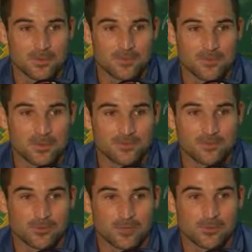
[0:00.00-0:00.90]
beer and have
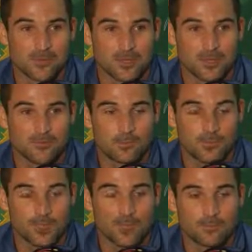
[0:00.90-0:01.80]
it with him
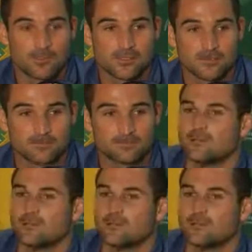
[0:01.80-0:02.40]
when that happens.